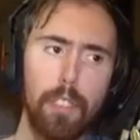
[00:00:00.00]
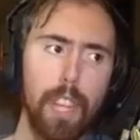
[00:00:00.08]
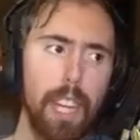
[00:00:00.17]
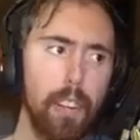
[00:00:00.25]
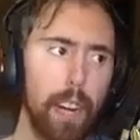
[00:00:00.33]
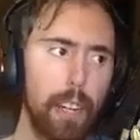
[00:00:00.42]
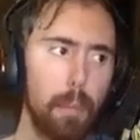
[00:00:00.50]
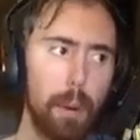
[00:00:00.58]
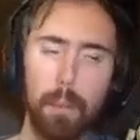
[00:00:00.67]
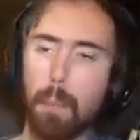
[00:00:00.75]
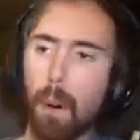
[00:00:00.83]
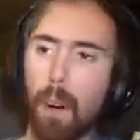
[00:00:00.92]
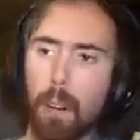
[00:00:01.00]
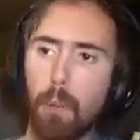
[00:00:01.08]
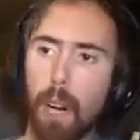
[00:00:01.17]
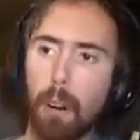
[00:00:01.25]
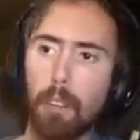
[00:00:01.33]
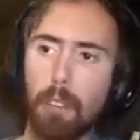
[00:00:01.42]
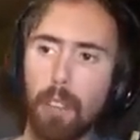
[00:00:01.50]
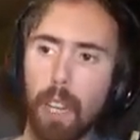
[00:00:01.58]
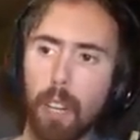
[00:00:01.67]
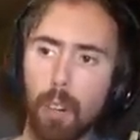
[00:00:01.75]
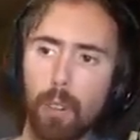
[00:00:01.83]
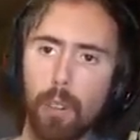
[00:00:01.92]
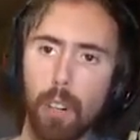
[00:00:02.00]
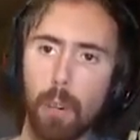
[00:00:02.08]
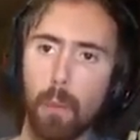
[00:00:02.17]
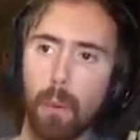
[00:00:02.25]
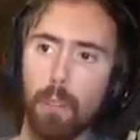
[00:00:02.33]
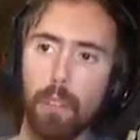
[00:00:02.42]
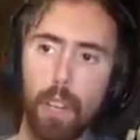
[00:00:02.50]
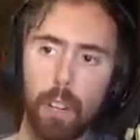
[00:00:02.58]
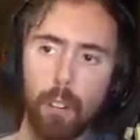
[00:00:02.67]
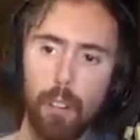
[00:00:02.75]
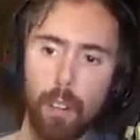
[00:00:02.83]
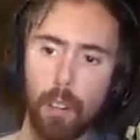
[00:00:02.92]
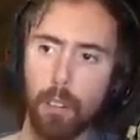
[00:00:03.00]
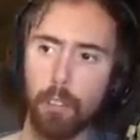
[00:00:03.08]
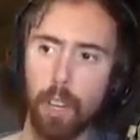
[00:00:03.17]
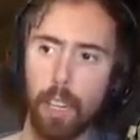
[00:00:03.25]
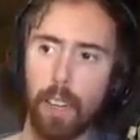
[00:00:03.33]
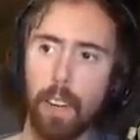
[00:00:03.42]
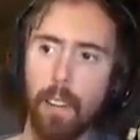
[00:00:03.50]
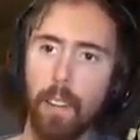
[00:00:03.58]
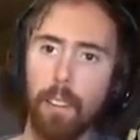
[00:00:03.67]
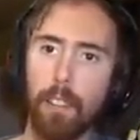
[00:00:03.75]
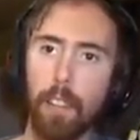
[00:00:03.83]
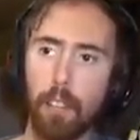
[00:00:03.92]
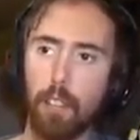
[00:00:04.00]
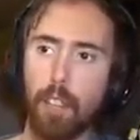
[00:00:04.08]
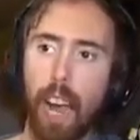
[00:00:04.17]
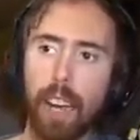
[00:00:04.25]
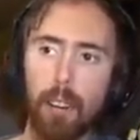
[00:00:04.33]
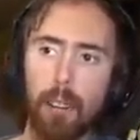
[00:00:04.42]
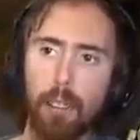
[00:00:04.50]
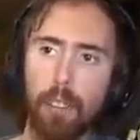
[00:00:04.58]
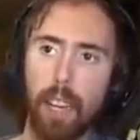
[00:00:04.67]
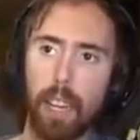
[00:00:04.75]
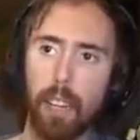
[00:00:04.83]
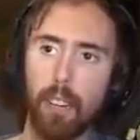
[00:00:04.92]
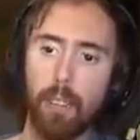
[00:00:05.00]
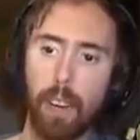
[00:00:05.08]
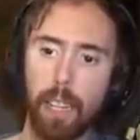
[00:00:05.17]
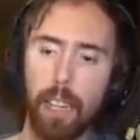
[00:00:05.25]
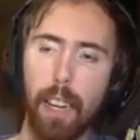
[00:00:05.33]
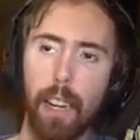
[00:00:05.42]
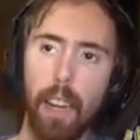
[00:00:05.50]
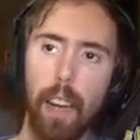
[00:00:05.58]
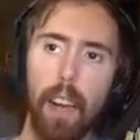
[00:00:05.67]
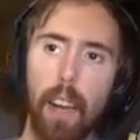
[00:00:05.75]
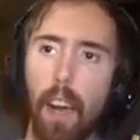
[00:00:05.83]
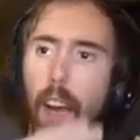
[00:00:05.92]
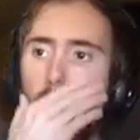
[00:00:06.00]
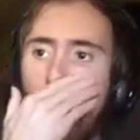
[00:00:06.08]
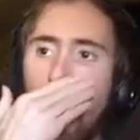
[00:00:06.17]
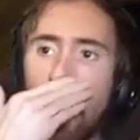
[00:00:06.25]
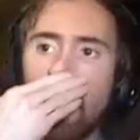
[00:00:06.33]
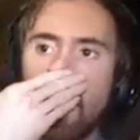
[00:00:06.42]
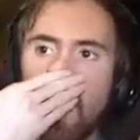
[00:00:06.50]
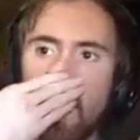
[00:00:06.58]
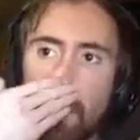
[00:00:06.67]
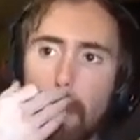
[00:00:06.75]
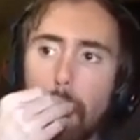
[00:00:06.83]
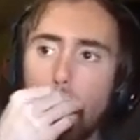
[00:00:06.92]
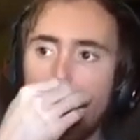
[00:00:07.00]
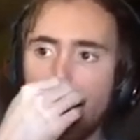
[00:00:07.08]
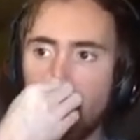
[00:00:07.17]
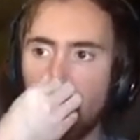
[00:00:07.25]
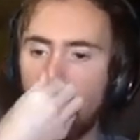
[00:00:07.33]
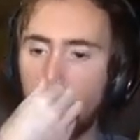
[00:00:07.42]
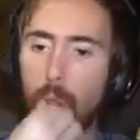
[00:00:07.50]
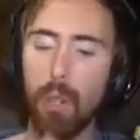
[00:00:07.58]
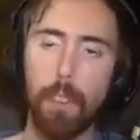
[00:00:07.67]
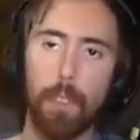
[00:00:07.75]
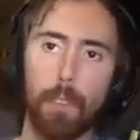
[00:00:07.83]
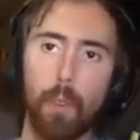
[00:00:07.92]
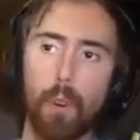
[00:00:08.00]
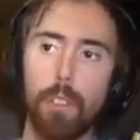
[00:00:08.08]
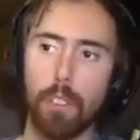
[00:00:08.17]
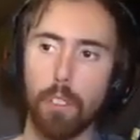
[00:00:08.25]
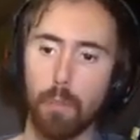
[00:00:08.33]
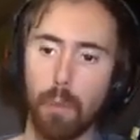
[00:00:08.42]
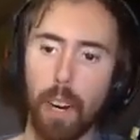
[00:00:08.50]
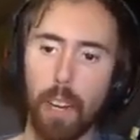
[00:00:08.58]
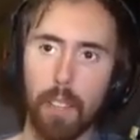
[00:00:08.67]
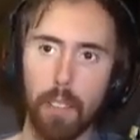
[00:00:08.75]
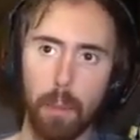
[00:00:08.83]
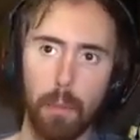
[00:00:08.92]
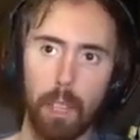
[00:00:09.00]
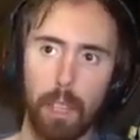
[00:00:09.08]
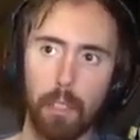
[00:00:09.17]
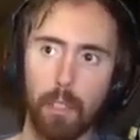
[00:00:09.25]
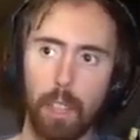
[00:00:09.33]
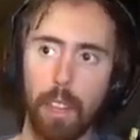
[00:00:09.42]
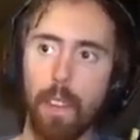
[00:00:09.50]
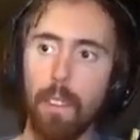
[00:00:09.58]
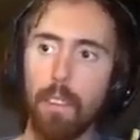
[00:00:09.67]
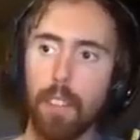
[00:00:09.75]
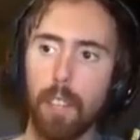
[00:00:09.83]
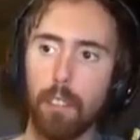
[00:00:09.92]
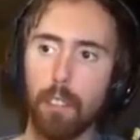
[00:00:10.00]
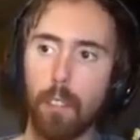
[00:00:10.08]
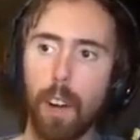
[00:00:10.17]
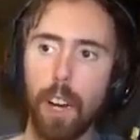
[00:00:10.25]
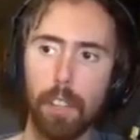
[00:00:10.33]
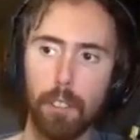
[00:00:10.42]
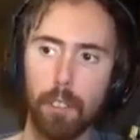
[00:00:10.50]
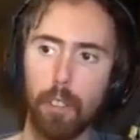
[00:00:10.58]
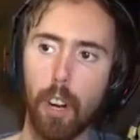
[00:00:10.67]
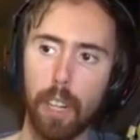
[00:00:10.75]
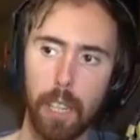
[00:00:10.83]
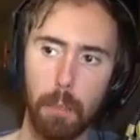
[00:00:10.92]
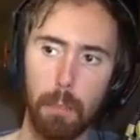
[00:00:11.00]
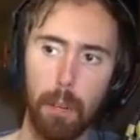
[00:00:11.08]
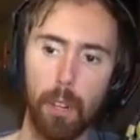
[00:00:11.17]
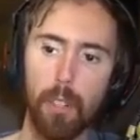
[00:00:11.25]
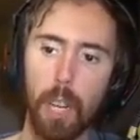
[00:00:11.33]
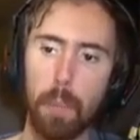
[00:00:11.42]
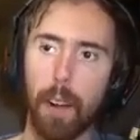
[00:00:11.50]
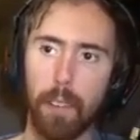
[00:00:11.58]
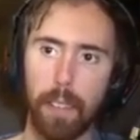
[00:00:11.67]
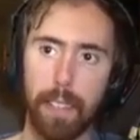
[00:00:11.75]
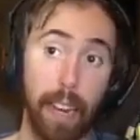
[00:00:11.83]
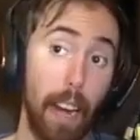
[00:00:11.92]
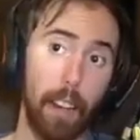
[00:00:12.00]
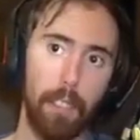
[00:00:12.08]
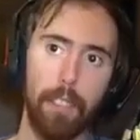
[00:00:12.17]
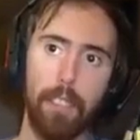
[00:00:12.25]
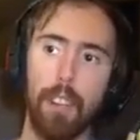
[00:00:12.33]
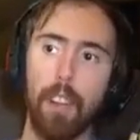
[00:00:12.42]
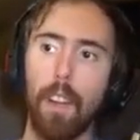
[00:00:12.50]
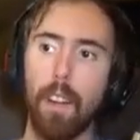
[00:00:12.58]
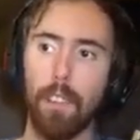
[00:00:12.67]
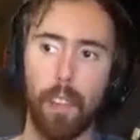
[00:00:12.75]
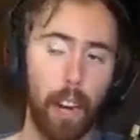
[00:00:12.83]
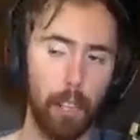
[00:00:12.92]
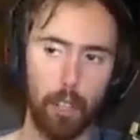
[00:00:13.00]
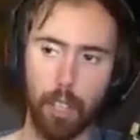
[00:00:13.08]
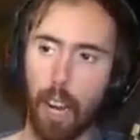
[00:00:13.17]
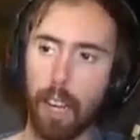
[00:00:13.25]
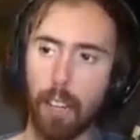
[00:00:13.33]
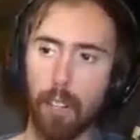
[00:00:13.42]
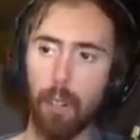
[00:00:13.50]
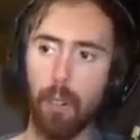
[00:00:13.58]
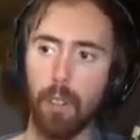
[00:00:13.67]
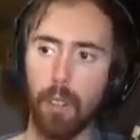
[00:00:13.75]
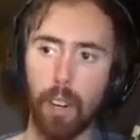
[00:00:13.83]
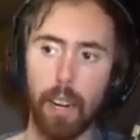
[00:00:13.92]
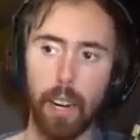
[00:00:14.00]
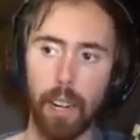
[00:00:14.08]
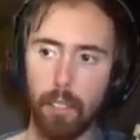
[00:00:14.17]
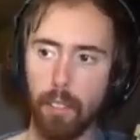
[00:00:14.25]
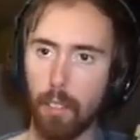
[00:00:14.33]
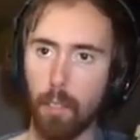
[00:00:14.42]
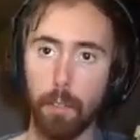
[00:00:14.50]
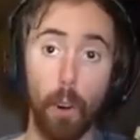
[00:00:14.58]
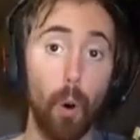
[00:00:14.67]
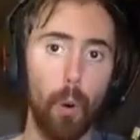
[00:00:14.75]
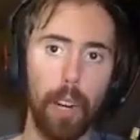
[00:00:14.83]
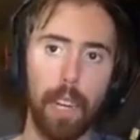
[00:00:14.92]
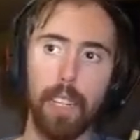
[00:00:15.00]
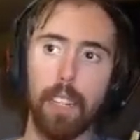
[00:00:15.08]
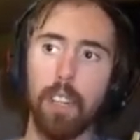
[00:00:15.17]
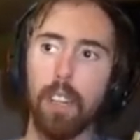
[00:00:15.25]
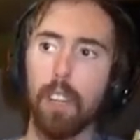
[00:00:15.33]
the thing. Like, but like what I was saying earlier, what we were saying earlier is like the Shadow thing. Like, I don't know. Maybe these are like two different forces, right? And same as like there's like, because Sylvanas is talking purely about death, not Shadow, not Void,